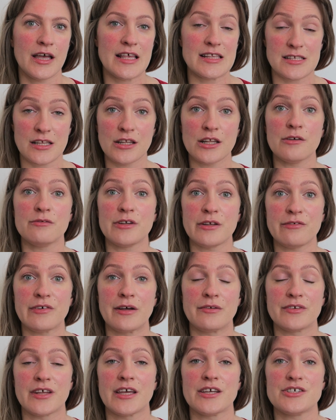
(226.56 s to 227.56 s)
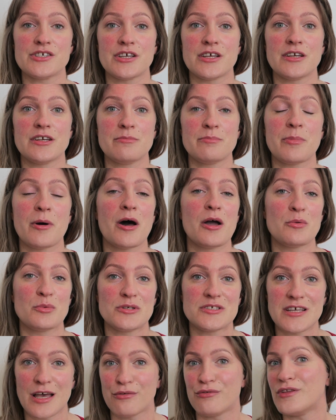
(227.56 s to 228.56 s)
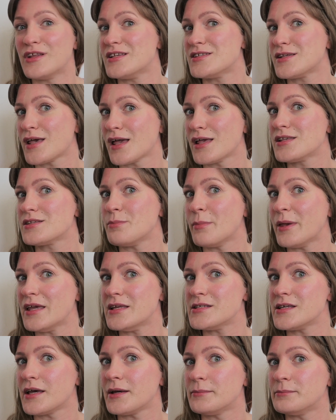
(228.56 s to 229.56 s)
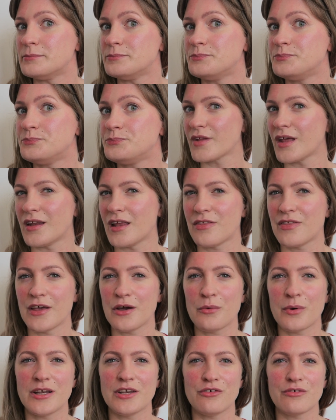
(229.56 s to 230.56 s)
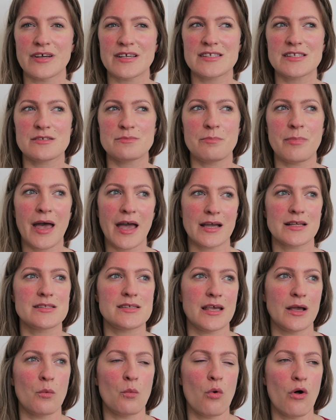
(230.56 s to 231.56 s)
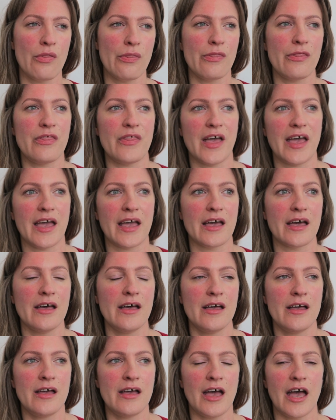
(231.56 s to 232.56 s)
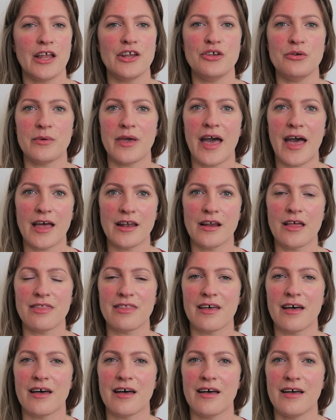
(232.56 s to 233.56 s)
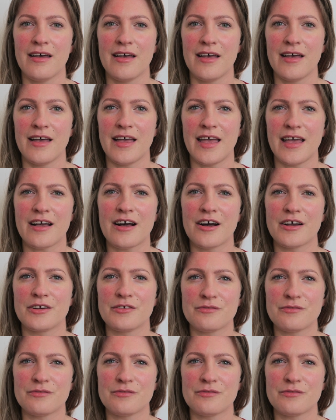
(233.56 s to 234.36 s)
It's a lovely foundation, but I would definitely say it's medium. And I think when you're expecting one thing and you get another, it